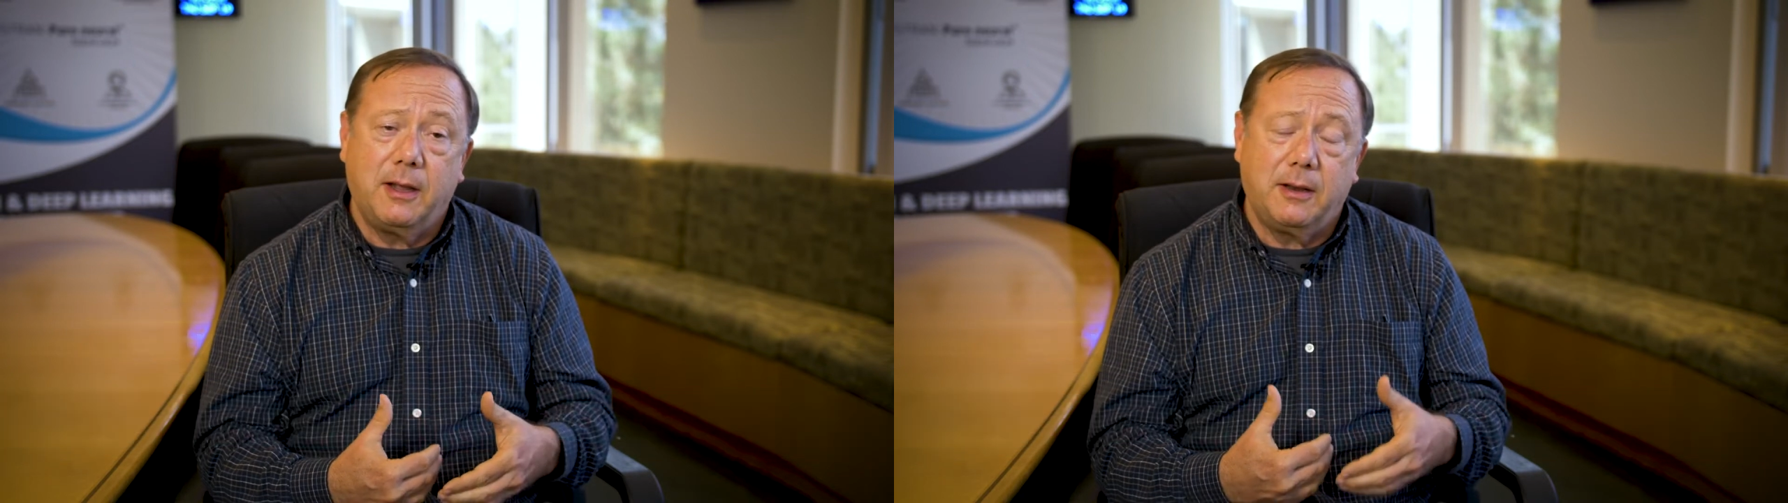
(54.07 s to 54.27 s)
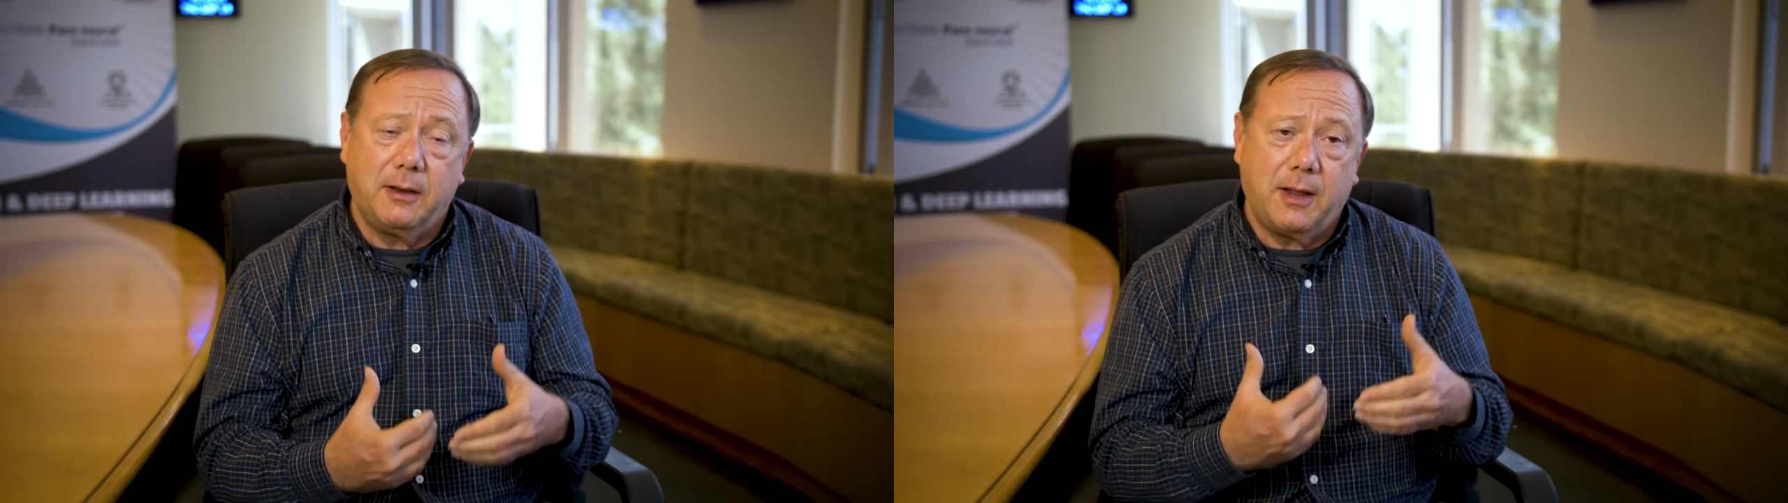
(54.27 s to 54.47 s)

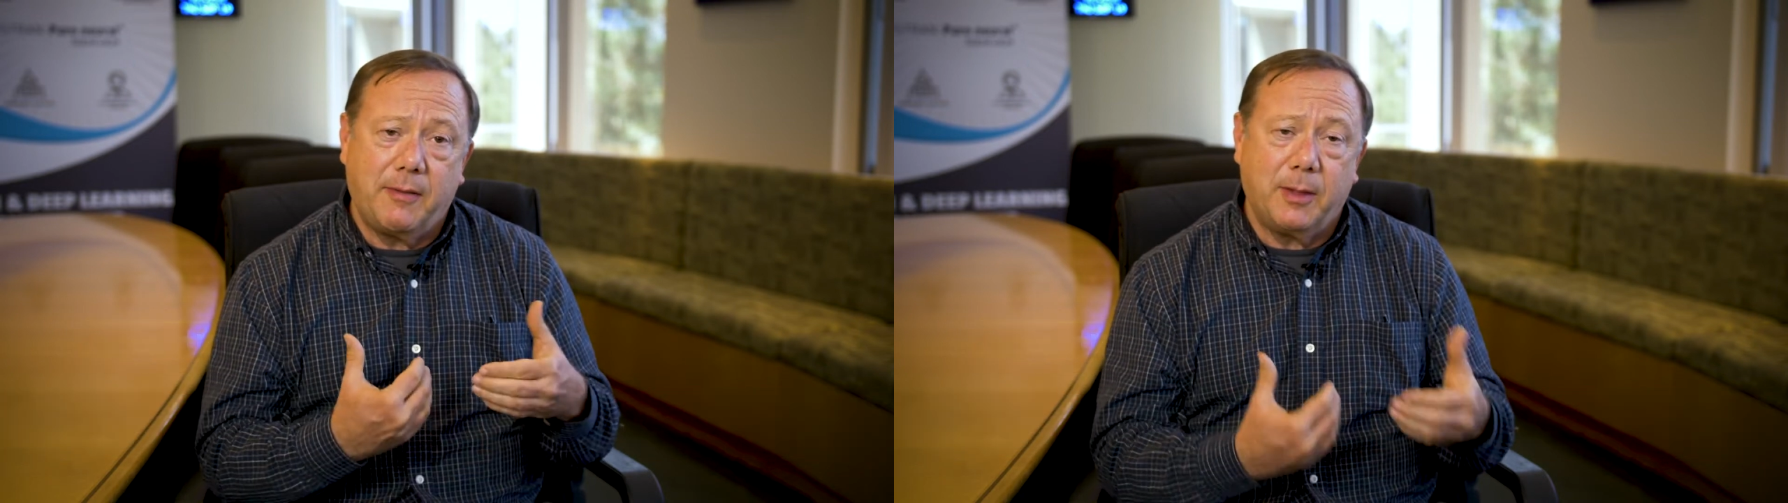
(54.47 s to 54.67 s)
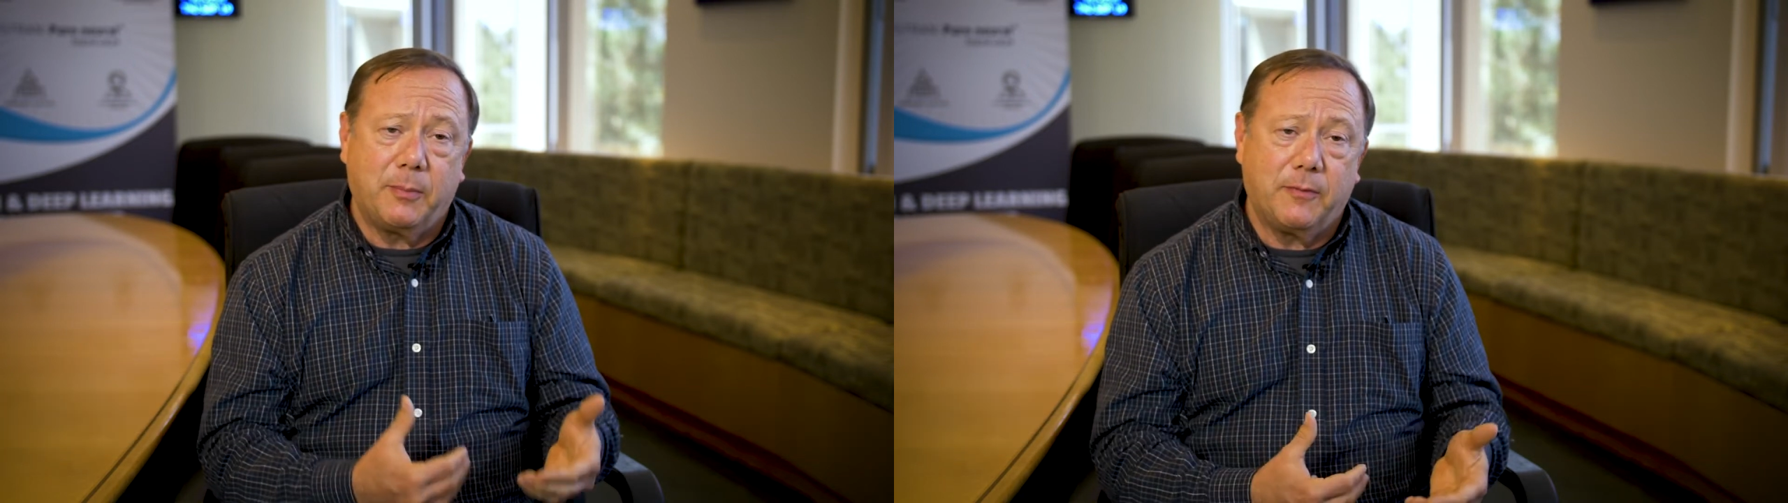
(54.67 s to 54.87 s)
and then
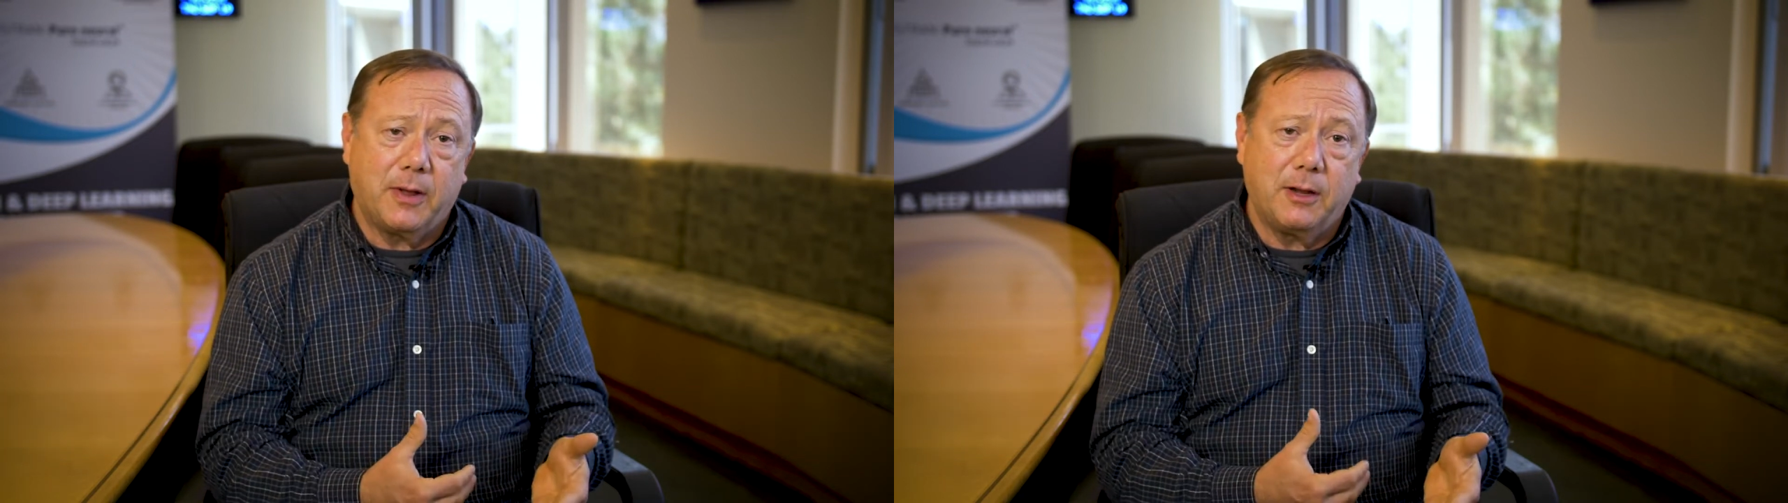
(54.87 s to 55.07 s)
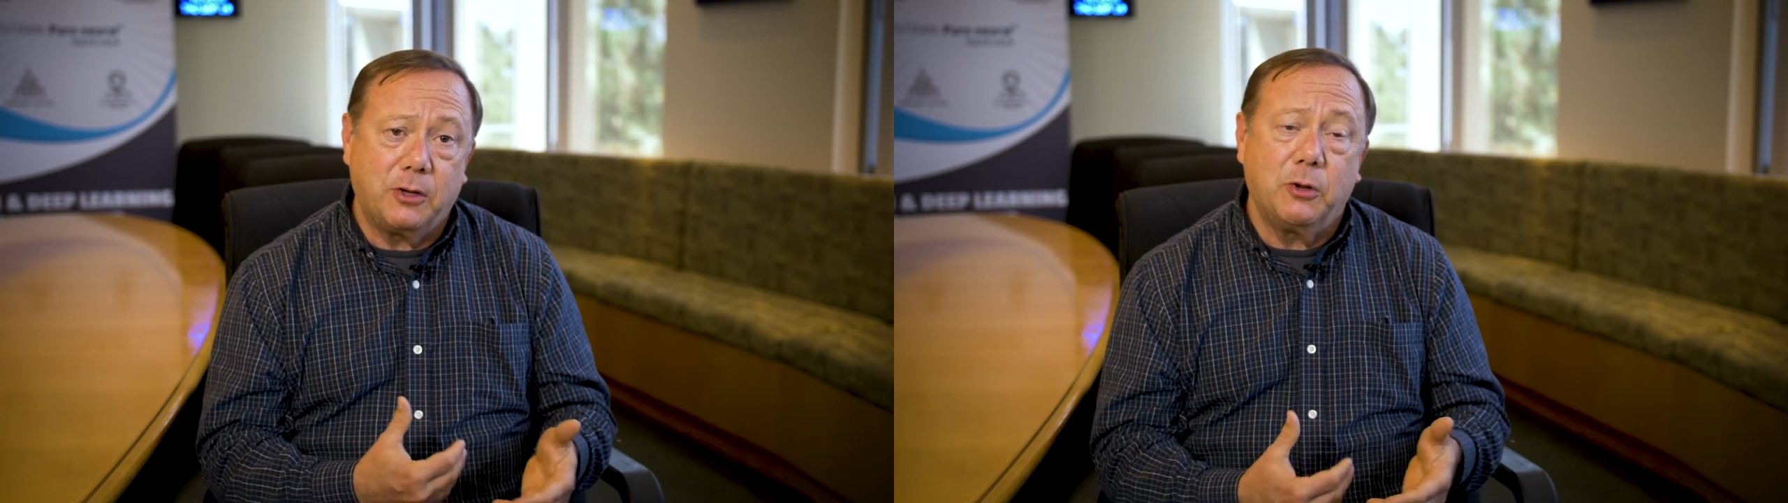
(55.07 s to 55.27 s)
have them
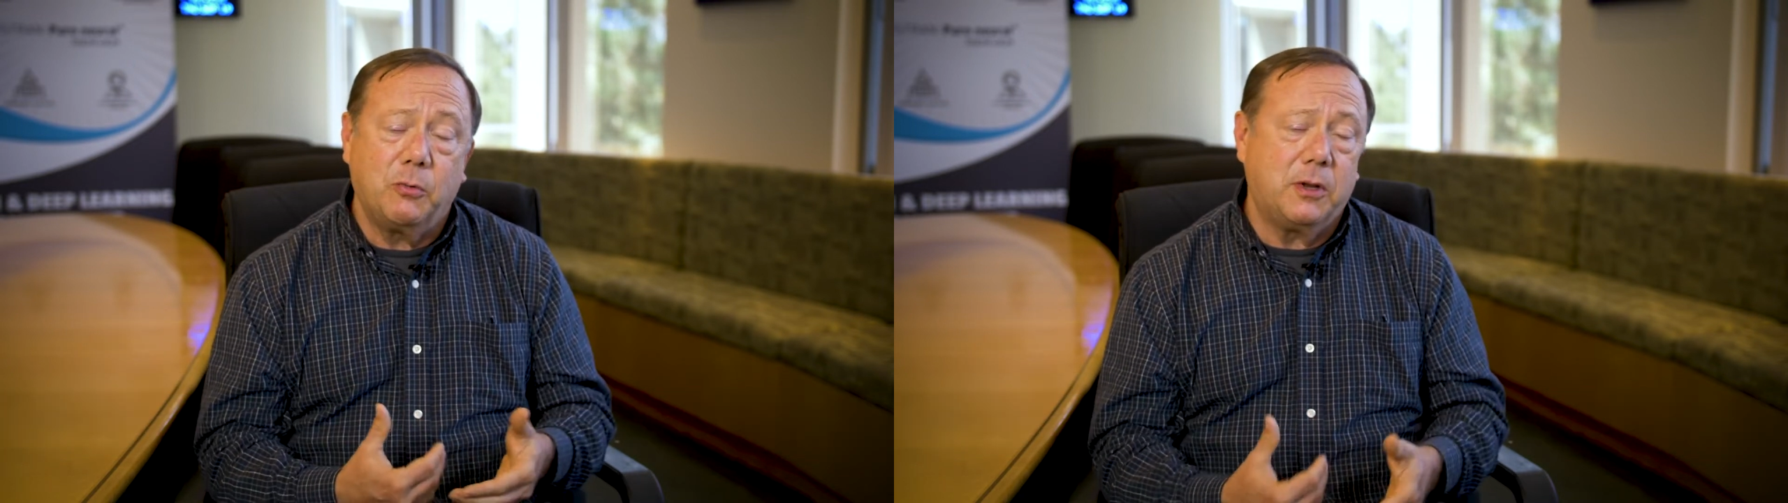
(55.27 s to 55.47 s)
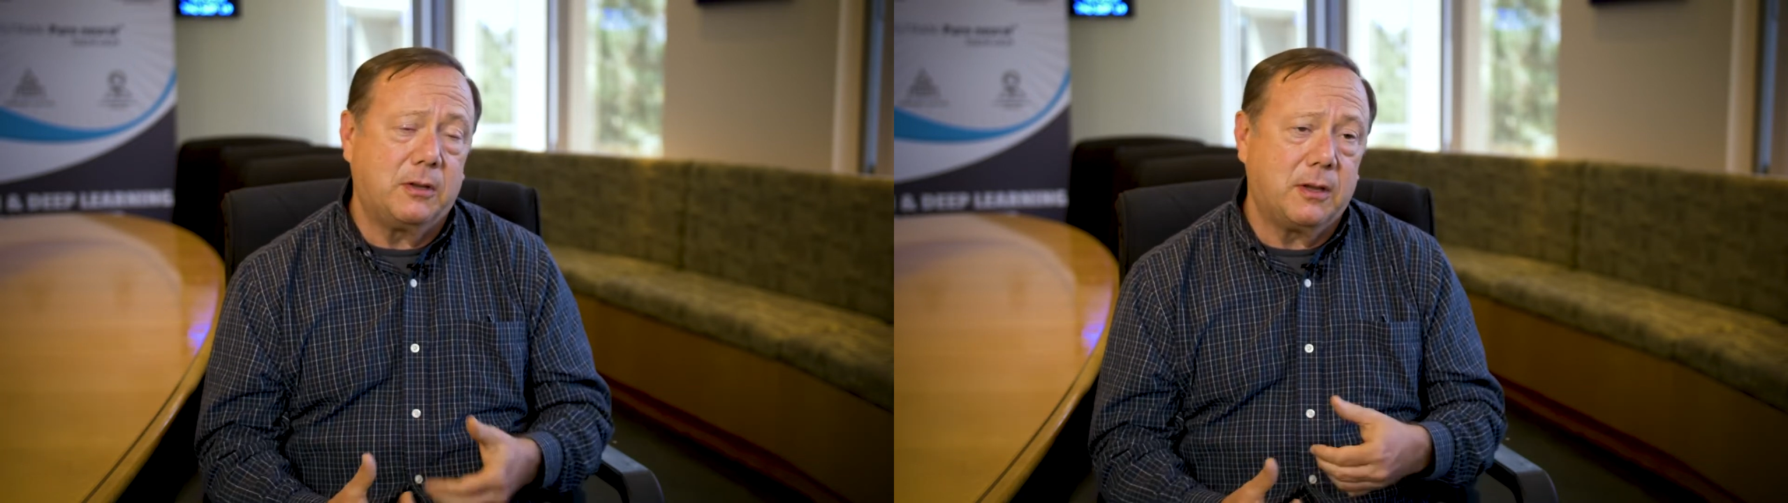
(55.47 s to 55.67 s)
provide
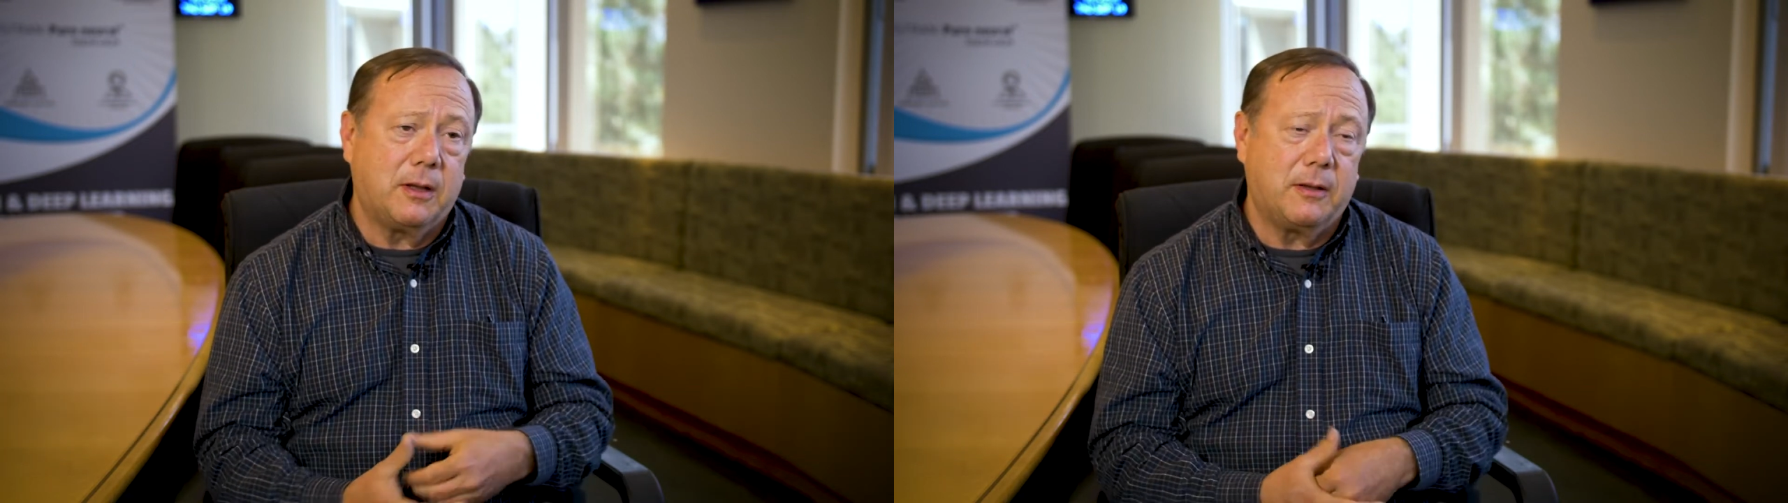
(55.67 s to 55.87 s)
you with